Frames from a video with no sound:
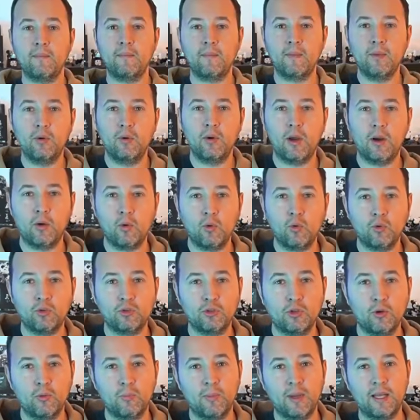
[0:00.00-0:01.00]
You can
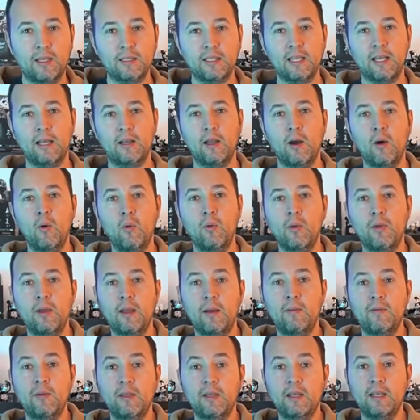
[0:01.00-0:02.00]
also maintain the whole
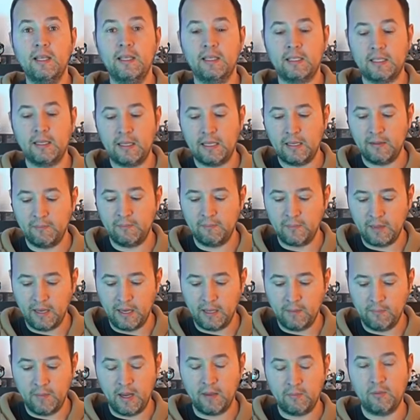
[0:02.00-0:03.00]
thing very easily. And
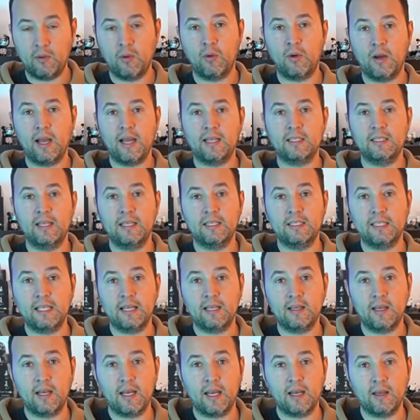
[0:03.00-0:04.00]
above all, as I
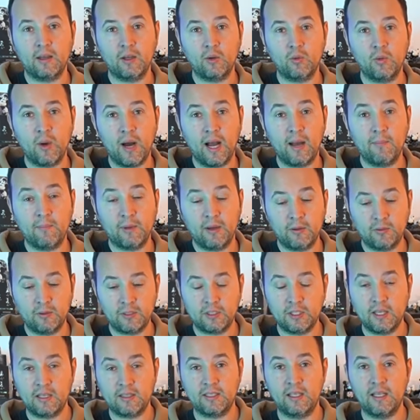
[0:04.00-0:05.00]
said, the wiping
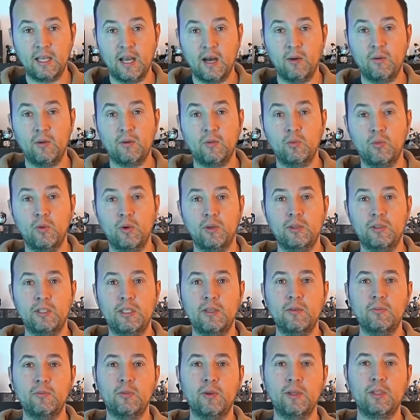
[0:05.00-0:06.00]
result and how it works
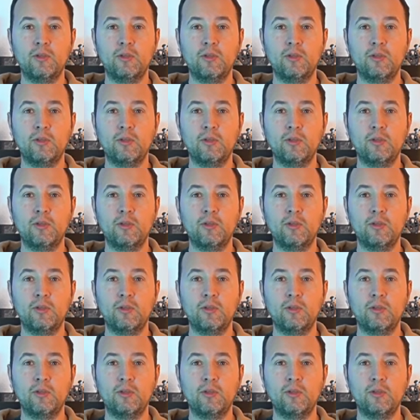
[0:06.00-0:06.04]
is pretty